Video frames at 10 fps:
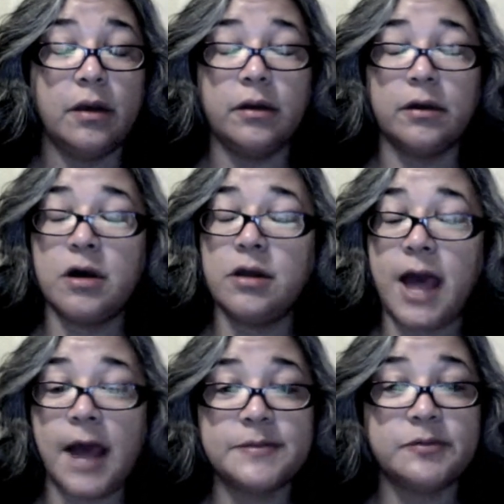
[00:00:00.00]

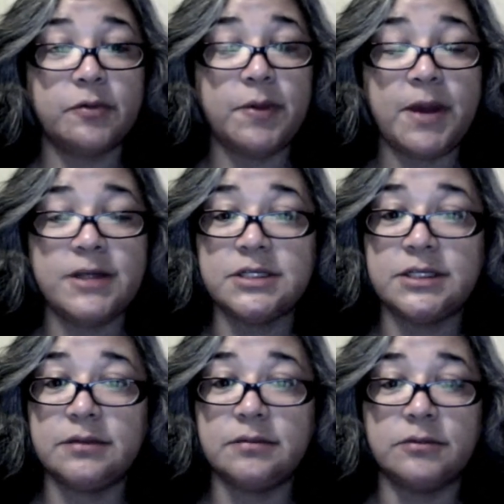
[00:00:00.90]
collapse, where we might
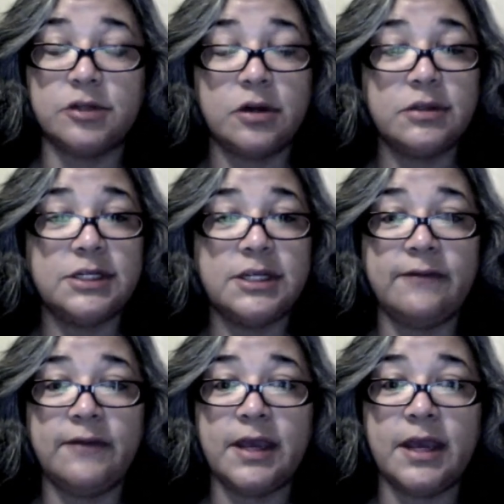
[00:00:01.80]
just turn on the
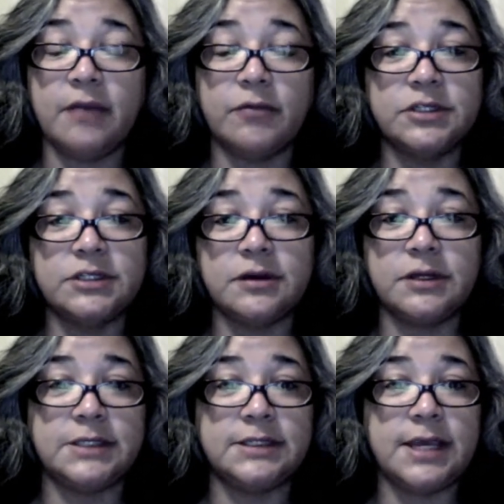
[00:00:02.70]
TV and we're just going
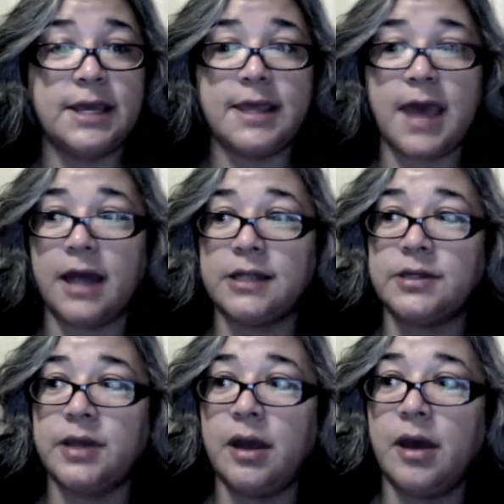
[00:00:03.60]
to see that
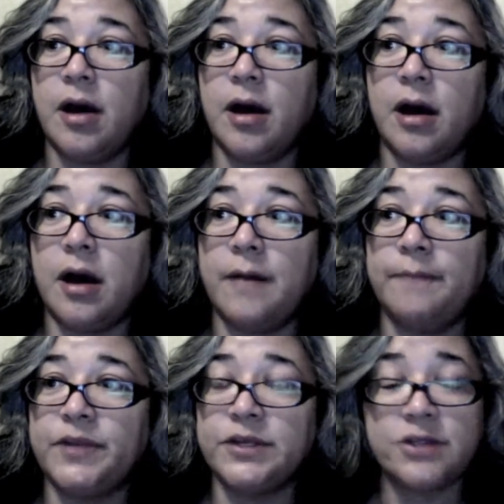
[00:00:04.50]

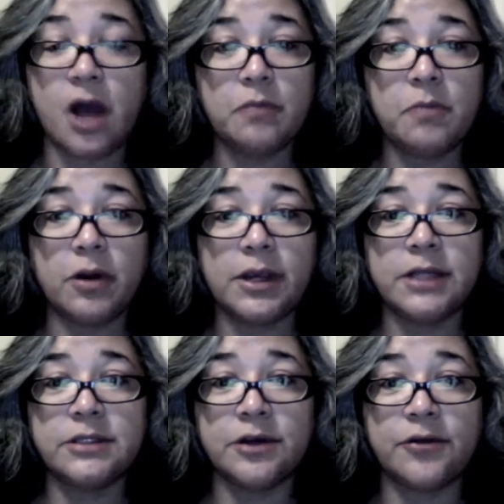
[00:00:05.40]
the stock
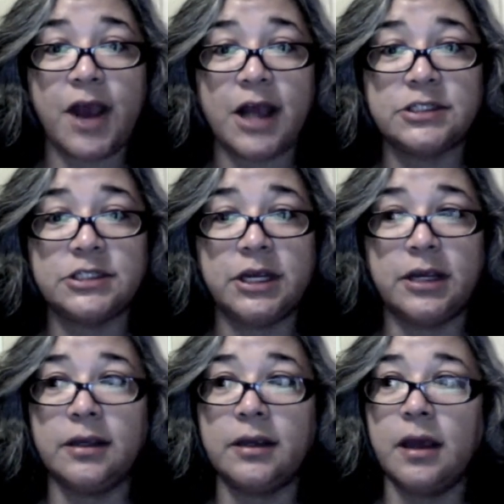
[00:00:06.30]
markets are
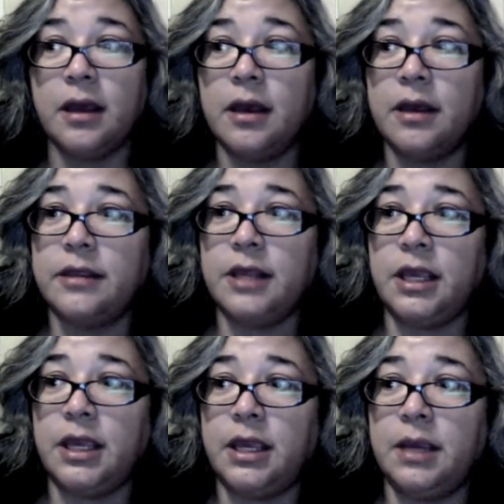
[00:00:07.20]
crashing,
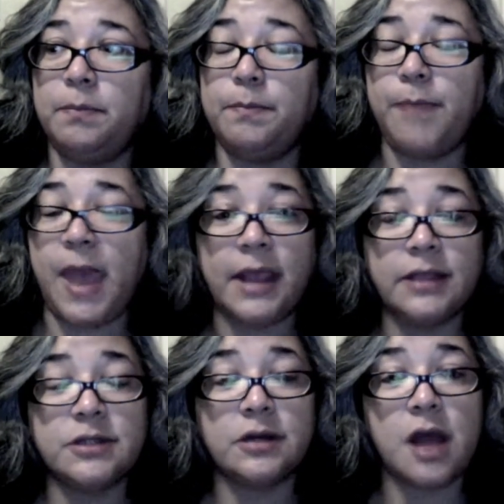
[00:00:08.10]
the
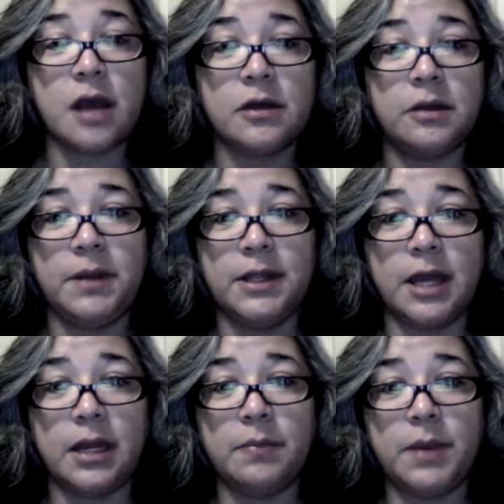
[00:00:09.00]
banks are not going to be
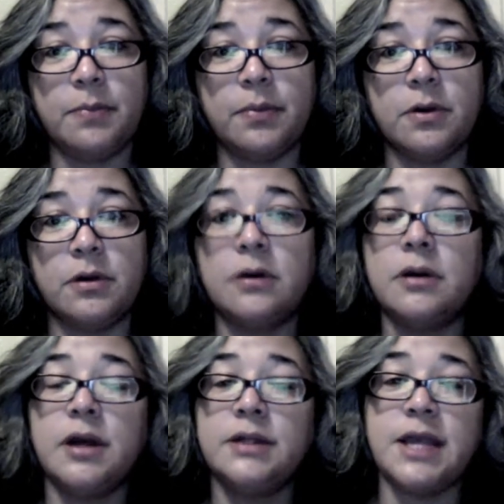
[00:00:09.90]
letting people
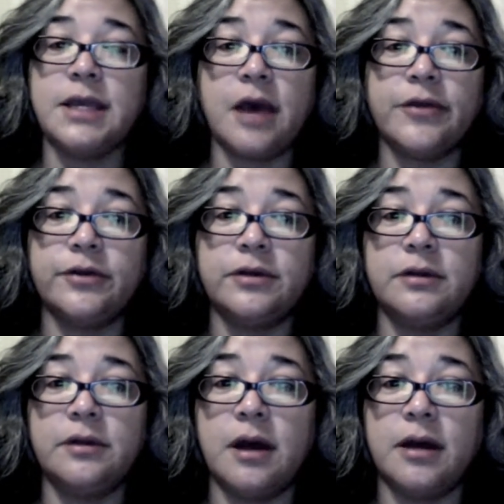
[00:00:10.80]
take out their
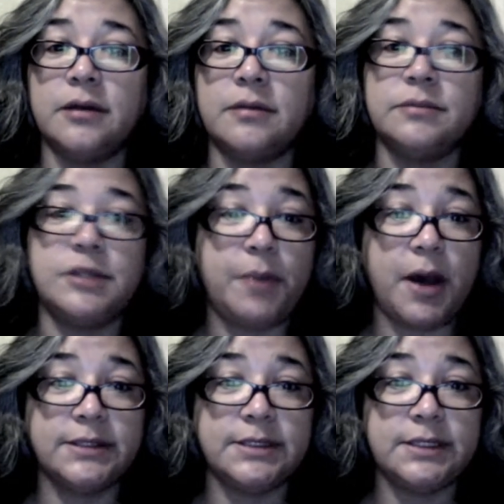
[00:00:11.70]

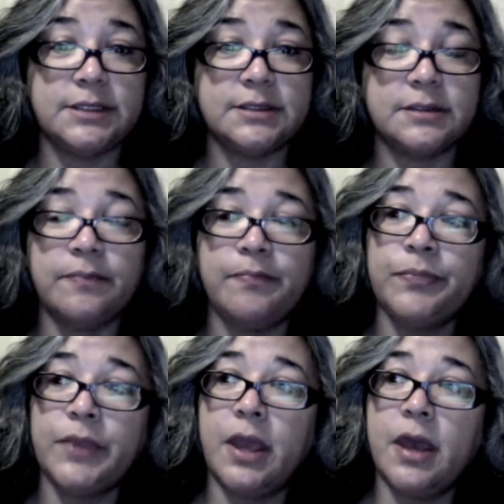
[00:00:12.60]
deposits,
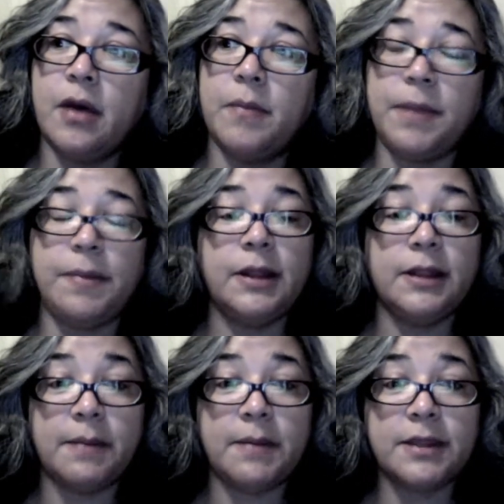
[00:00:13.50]
maybe
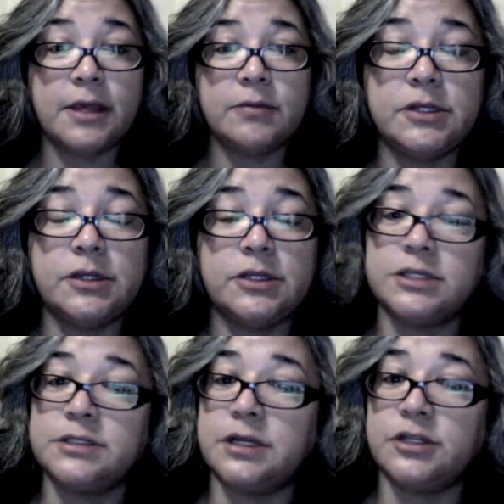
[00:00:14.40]
limit them
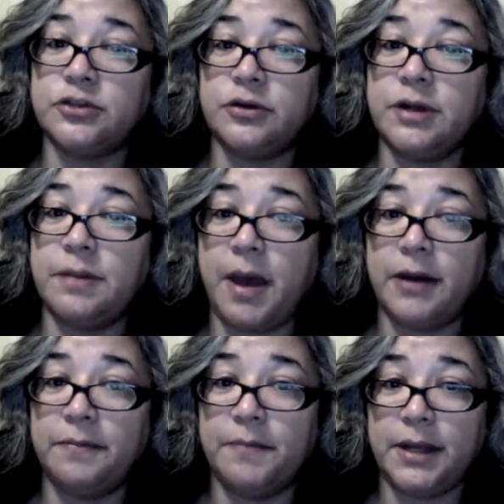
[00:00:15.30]
just a certain
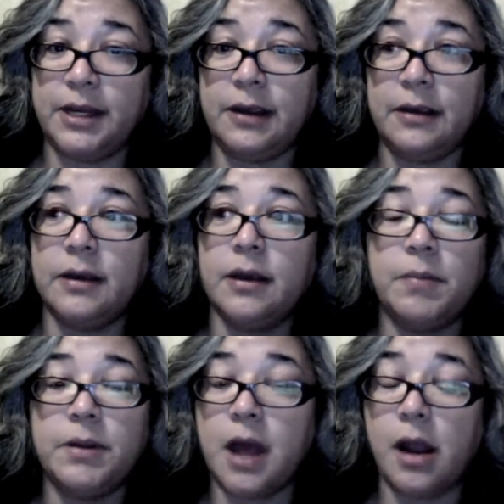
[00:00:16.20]
amount of money,
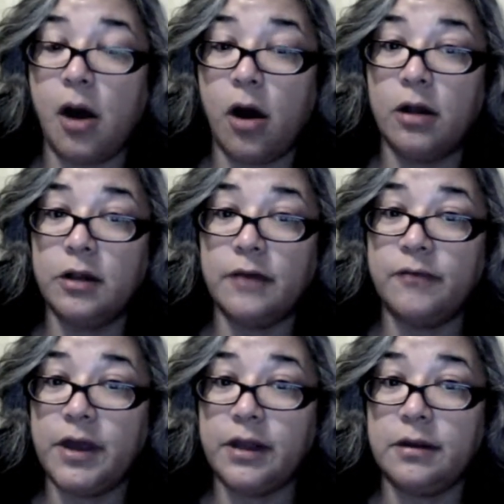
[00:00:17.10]
but not all of
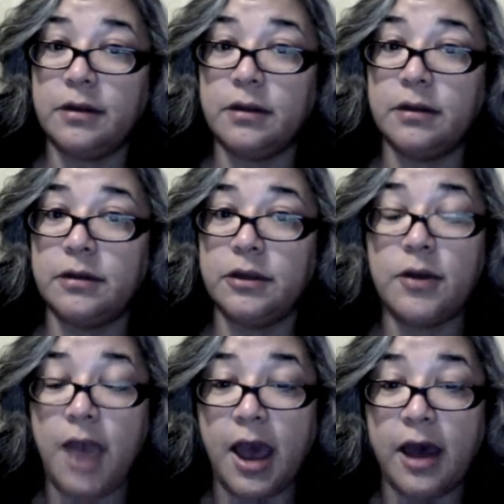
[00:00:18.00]
what
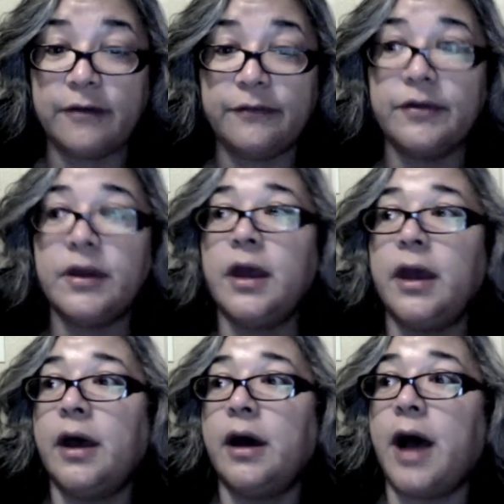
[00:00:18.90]
you have.
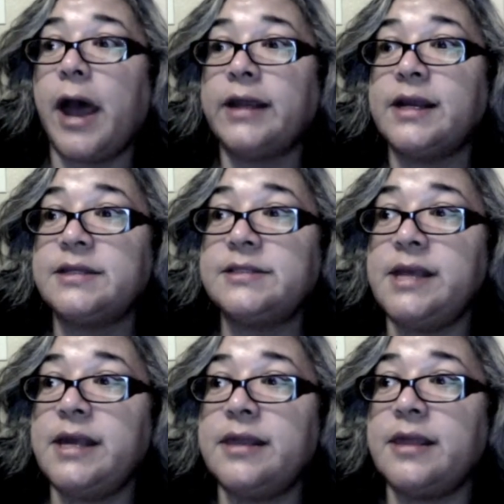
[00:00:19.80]
I can
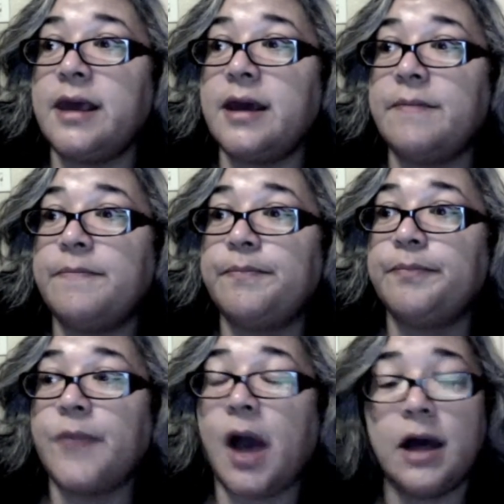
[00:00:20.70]
see them
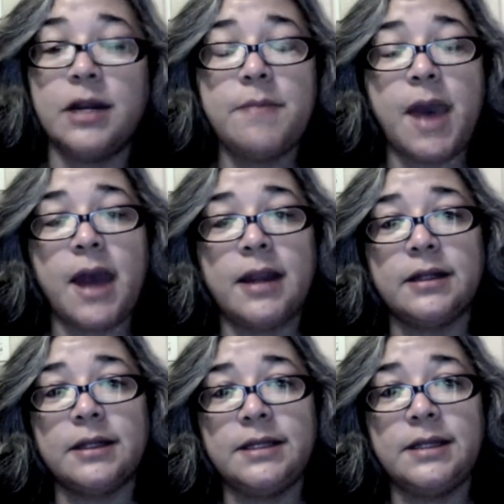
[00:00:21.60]

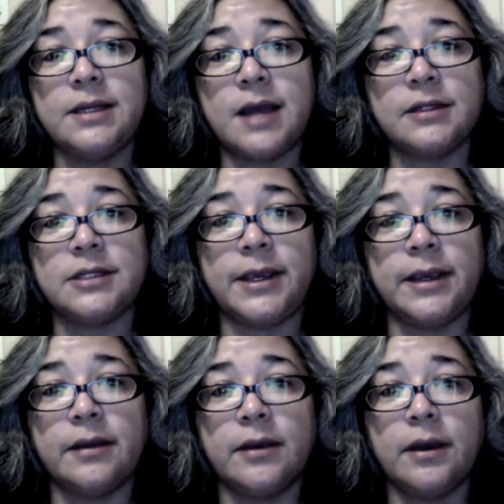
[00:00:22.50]
automatically deducting